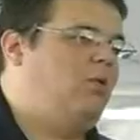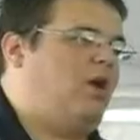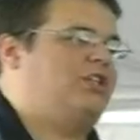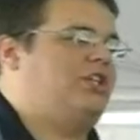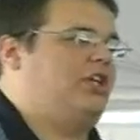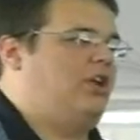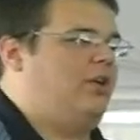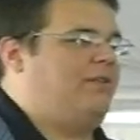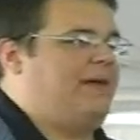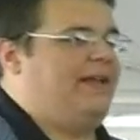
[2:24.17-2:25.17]
We want you to
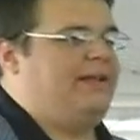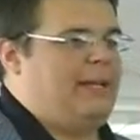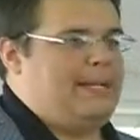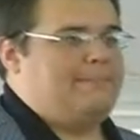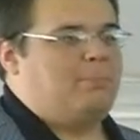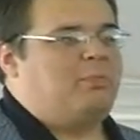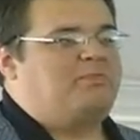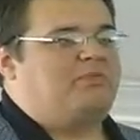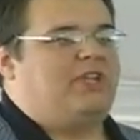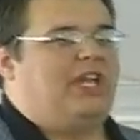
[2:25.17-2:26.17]
know that,
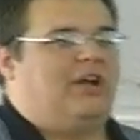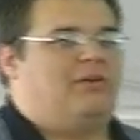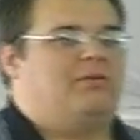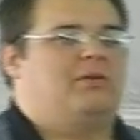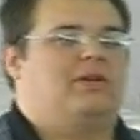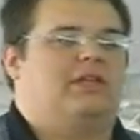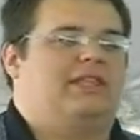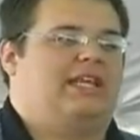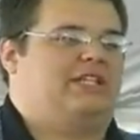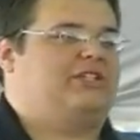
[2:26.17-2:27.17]

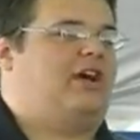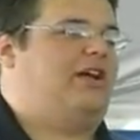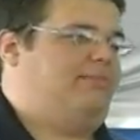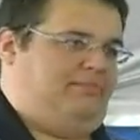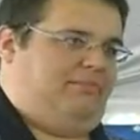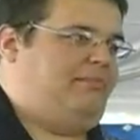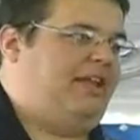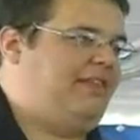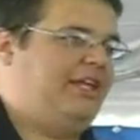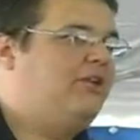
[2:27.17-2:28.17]
that it's not
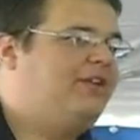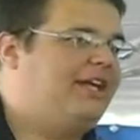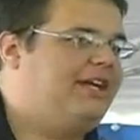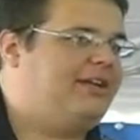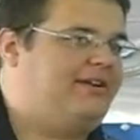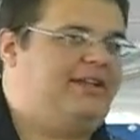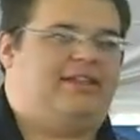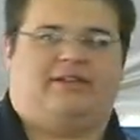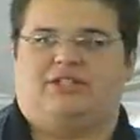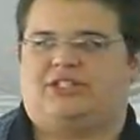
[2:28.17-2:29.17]
anything you did or
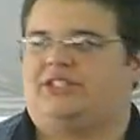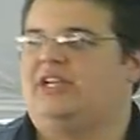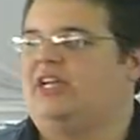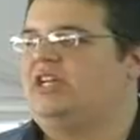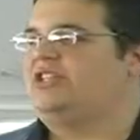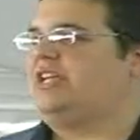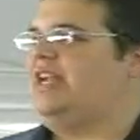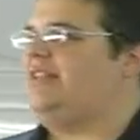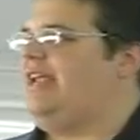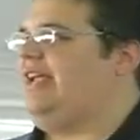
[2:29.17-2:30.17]
anything. Just
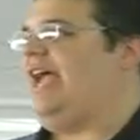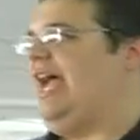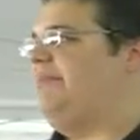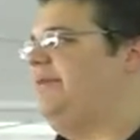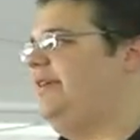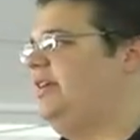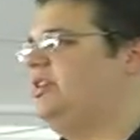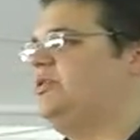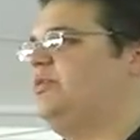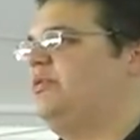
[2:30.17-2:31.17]
kind of let it
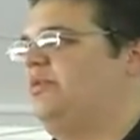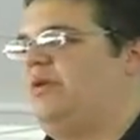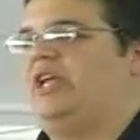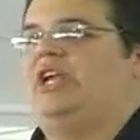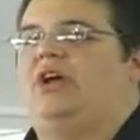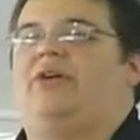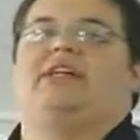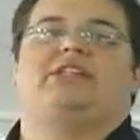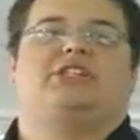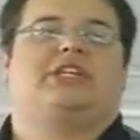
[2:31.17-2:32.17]
happen. We want you to
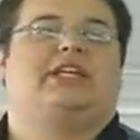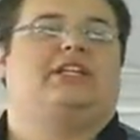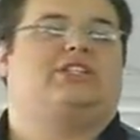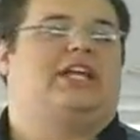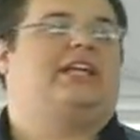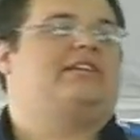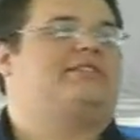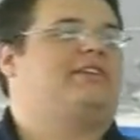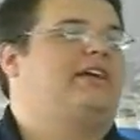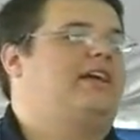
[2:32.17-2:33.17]
know that Jenny
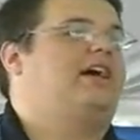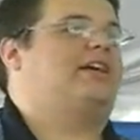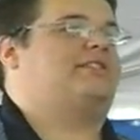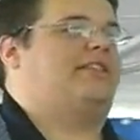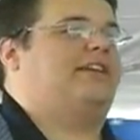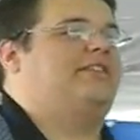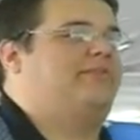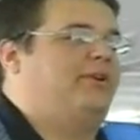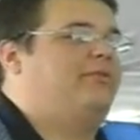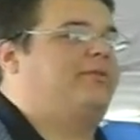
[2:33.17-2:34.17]
is a
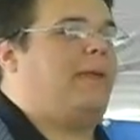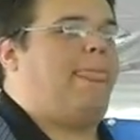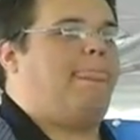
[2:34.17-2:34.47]
selective mute.